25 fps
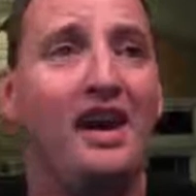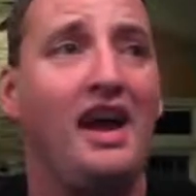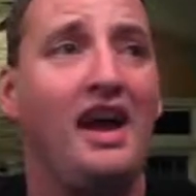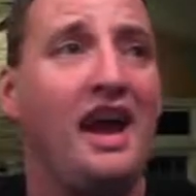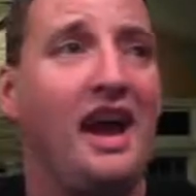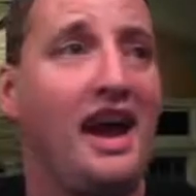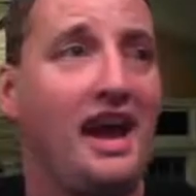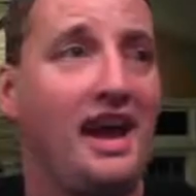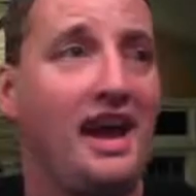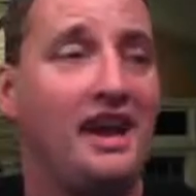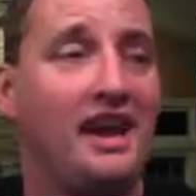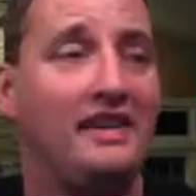
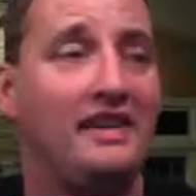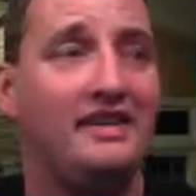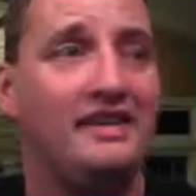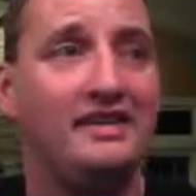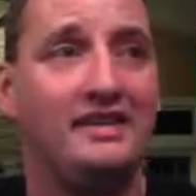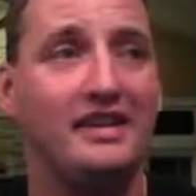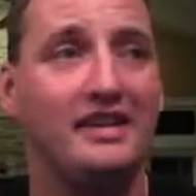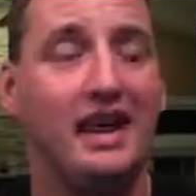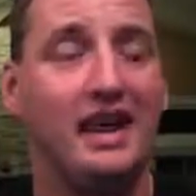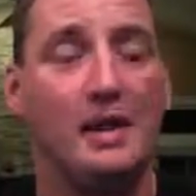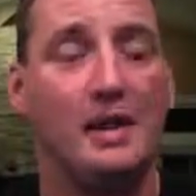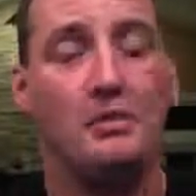And this
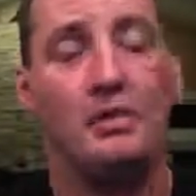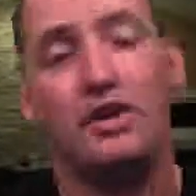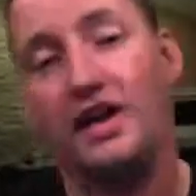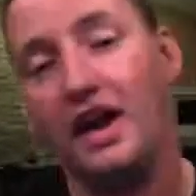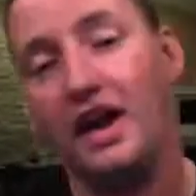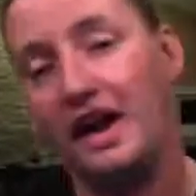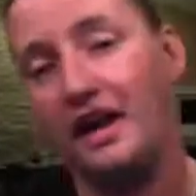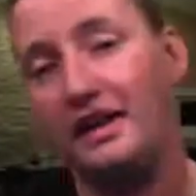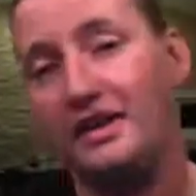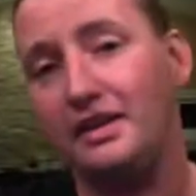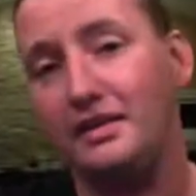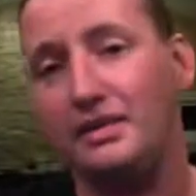time we're
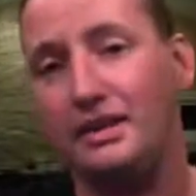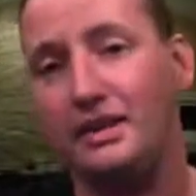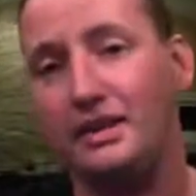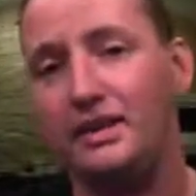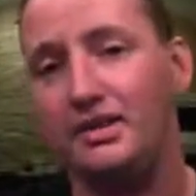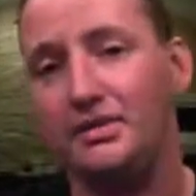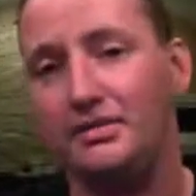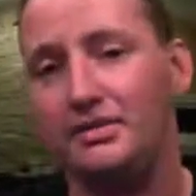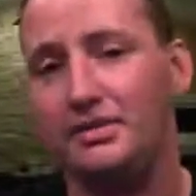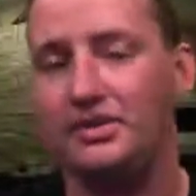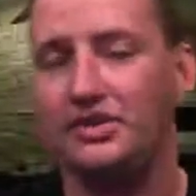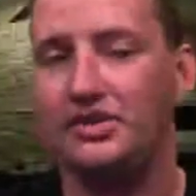not in the
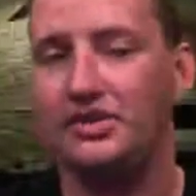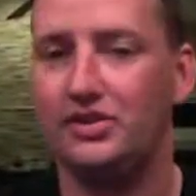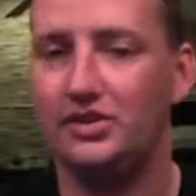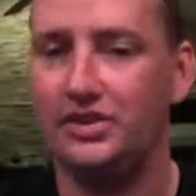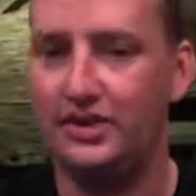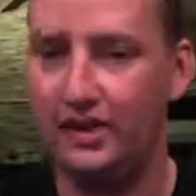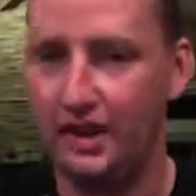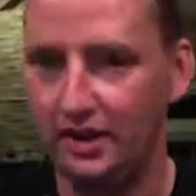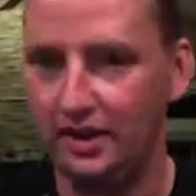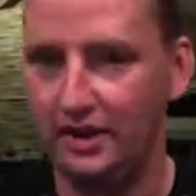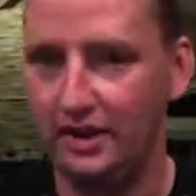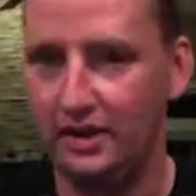basement, so the
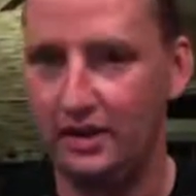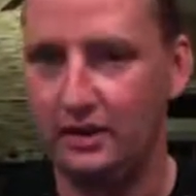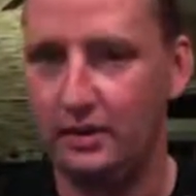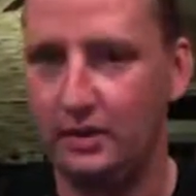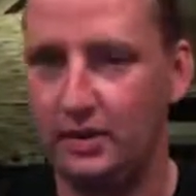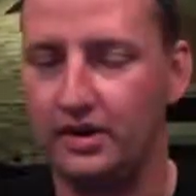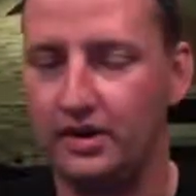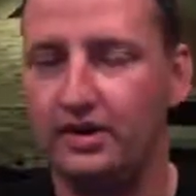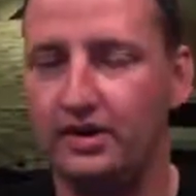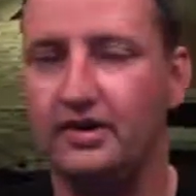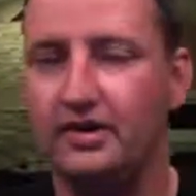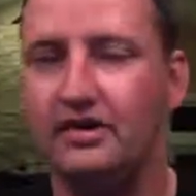internet
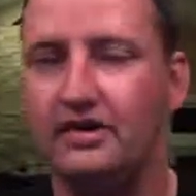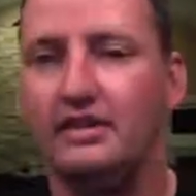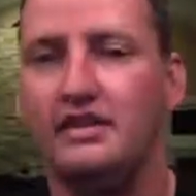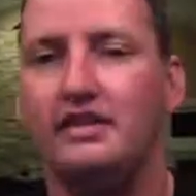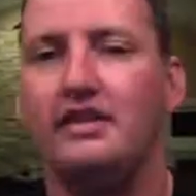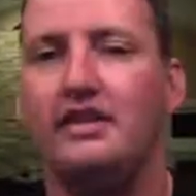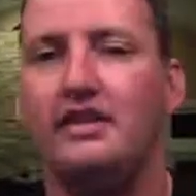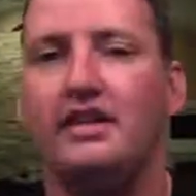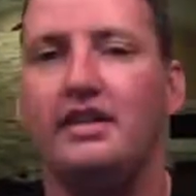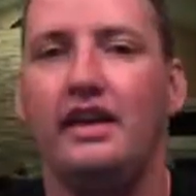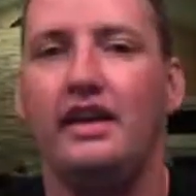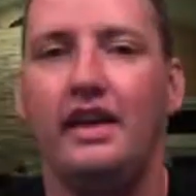
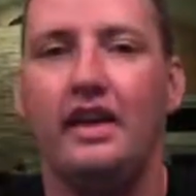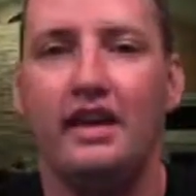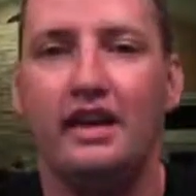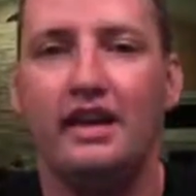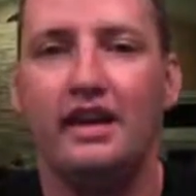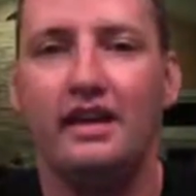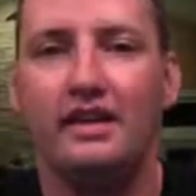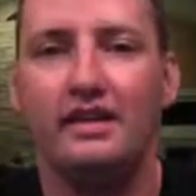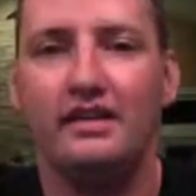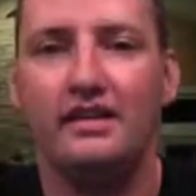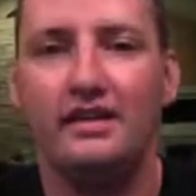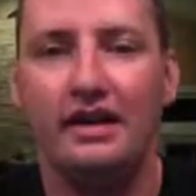works.
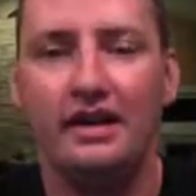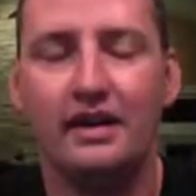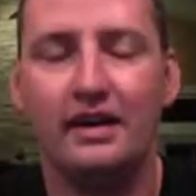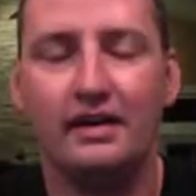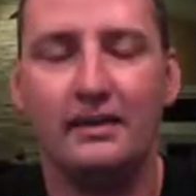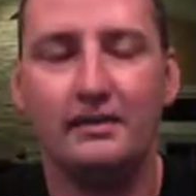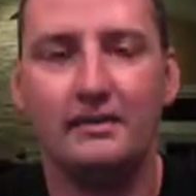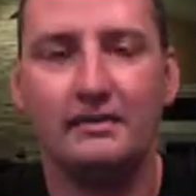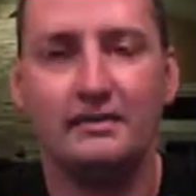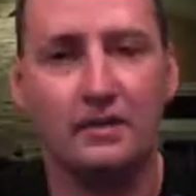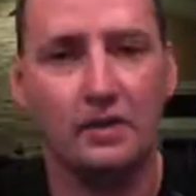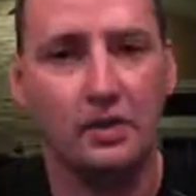And
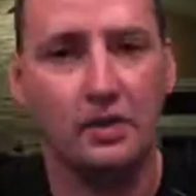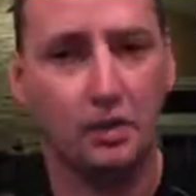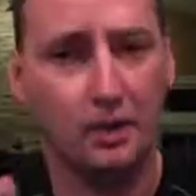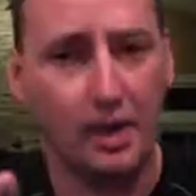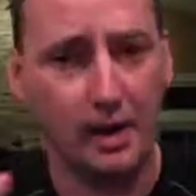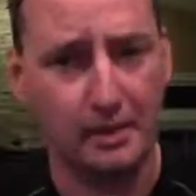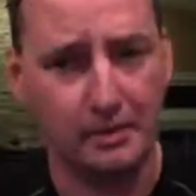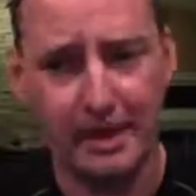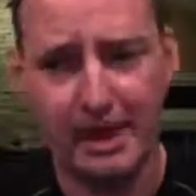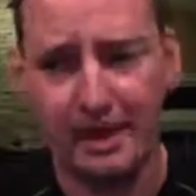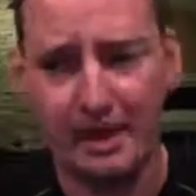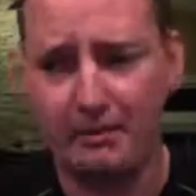the
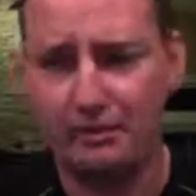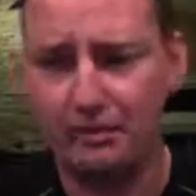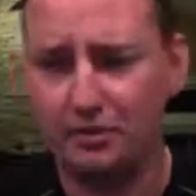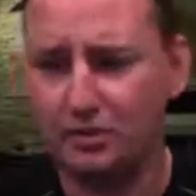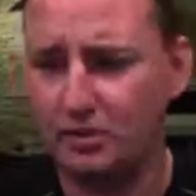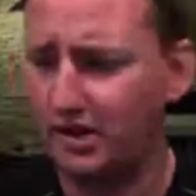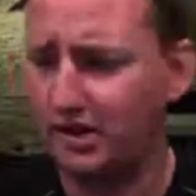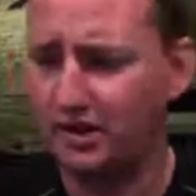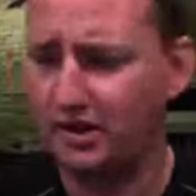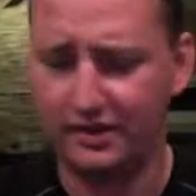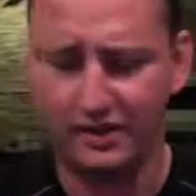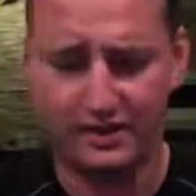webcams
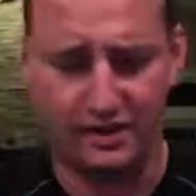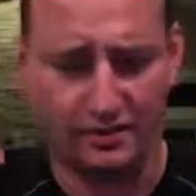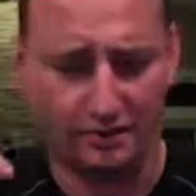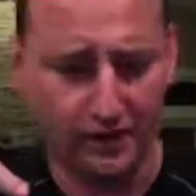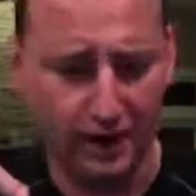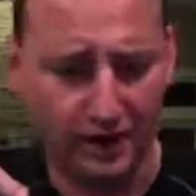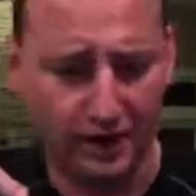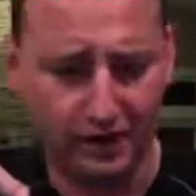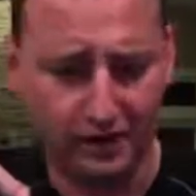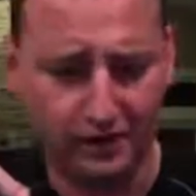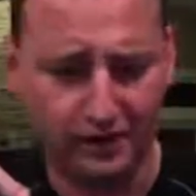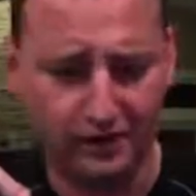work. The
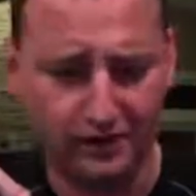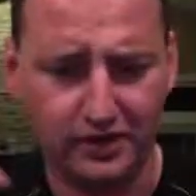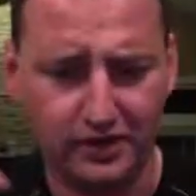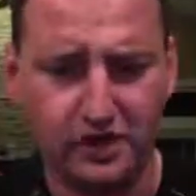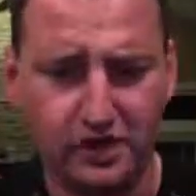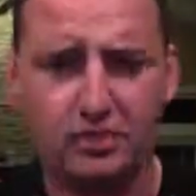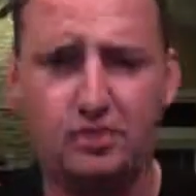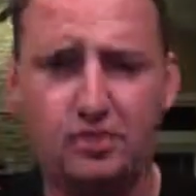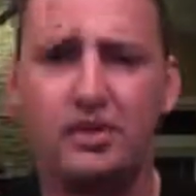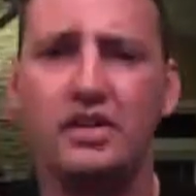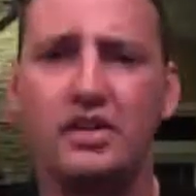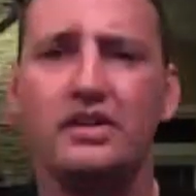
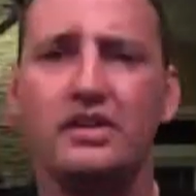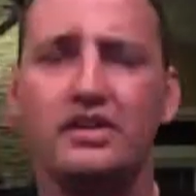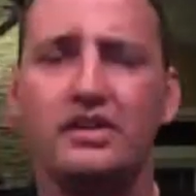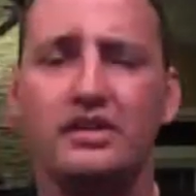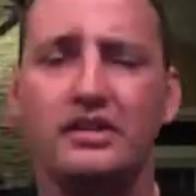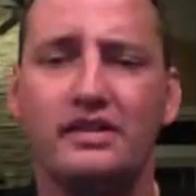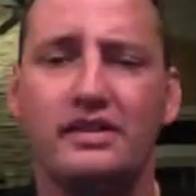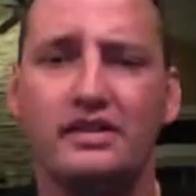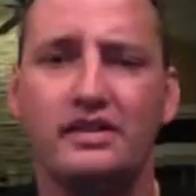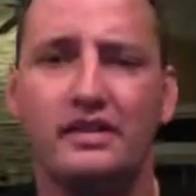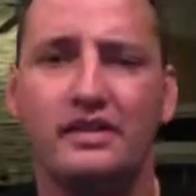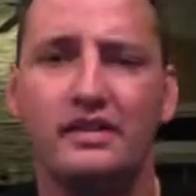microphone
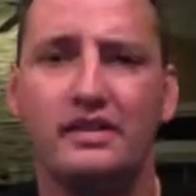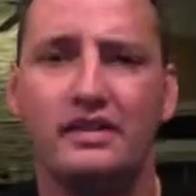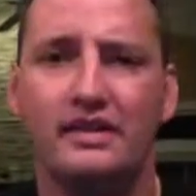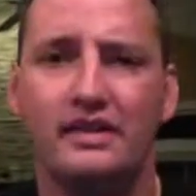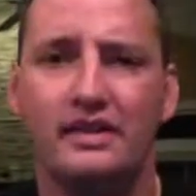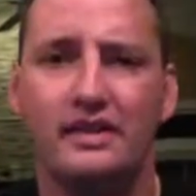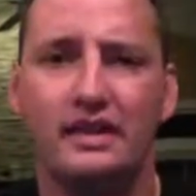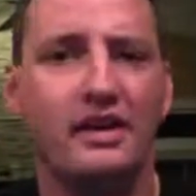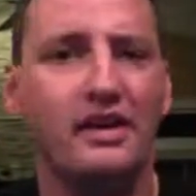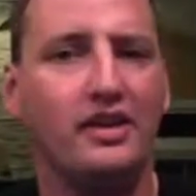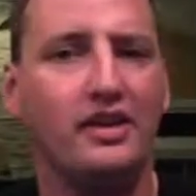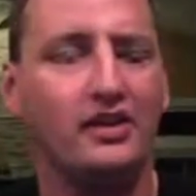works.
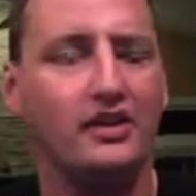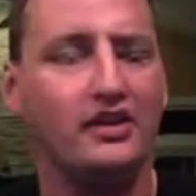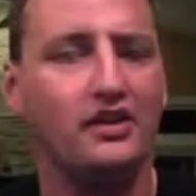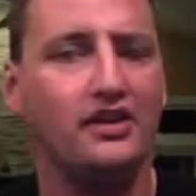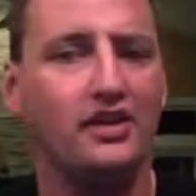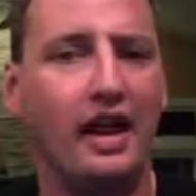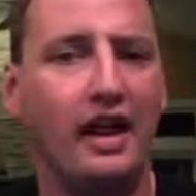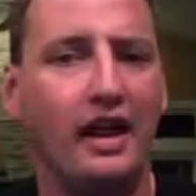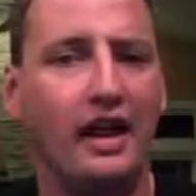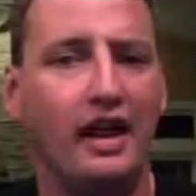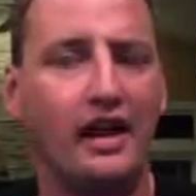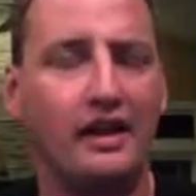
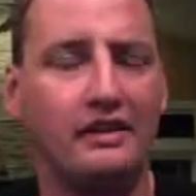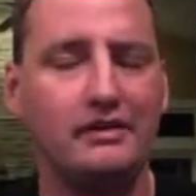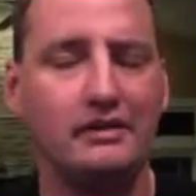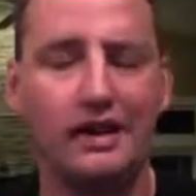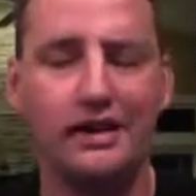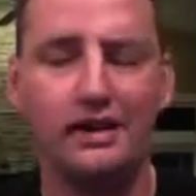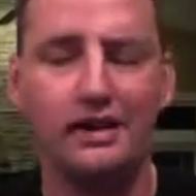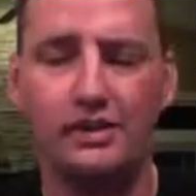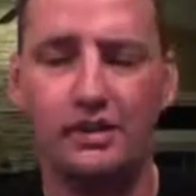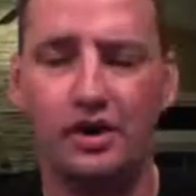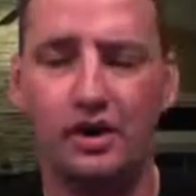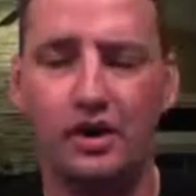I
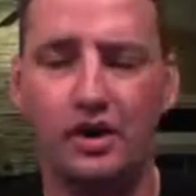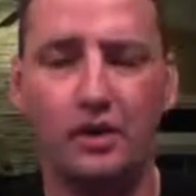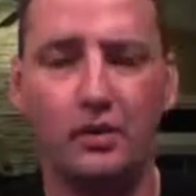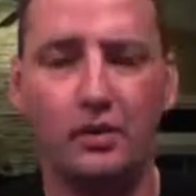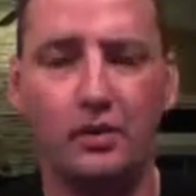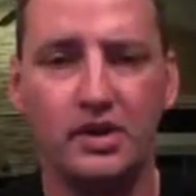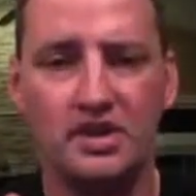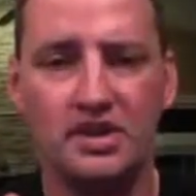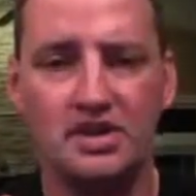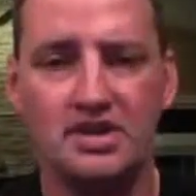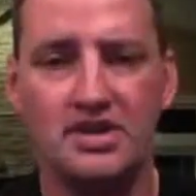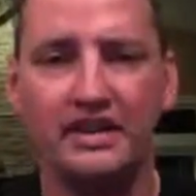don't know. I don't
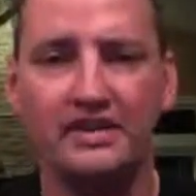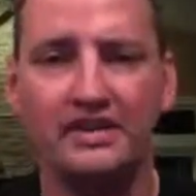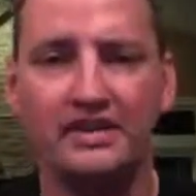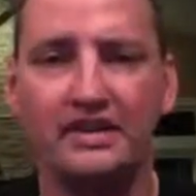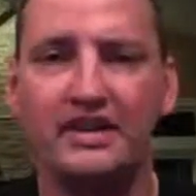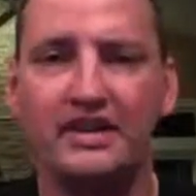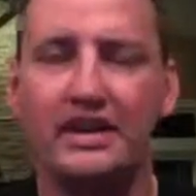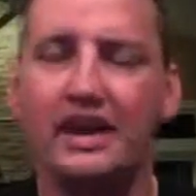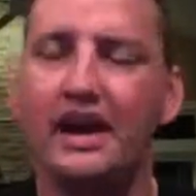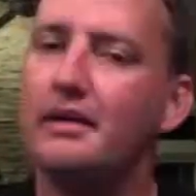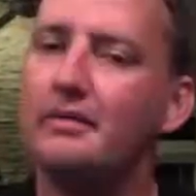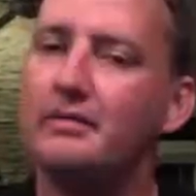want to jinx it
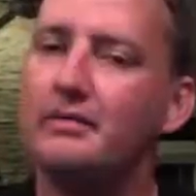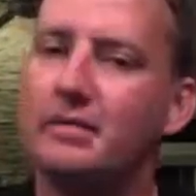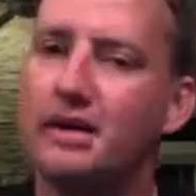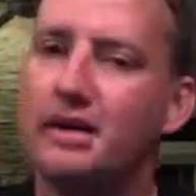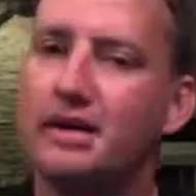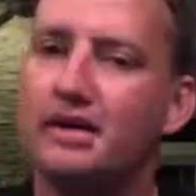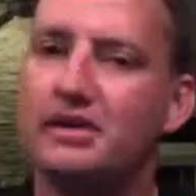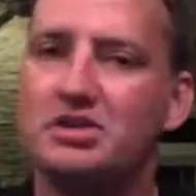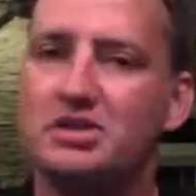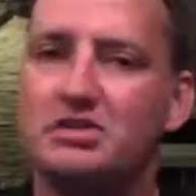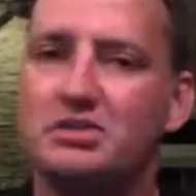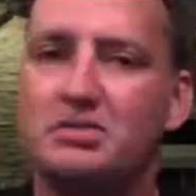yet,
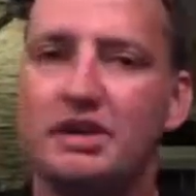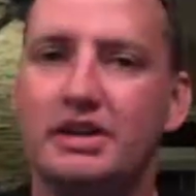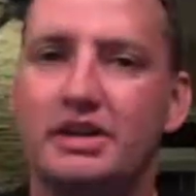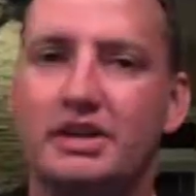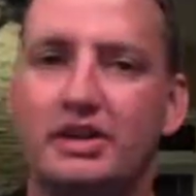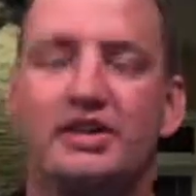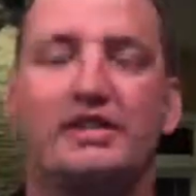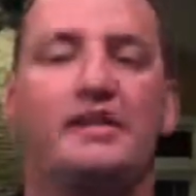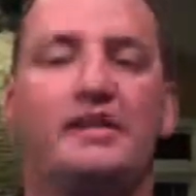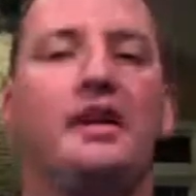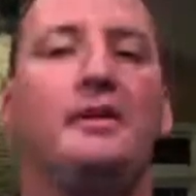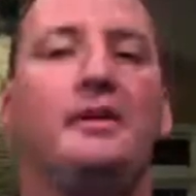but it should be a
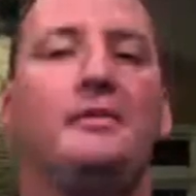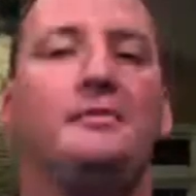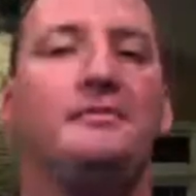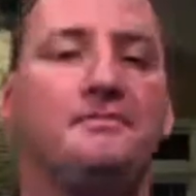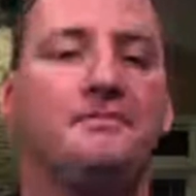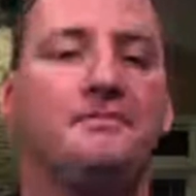good time.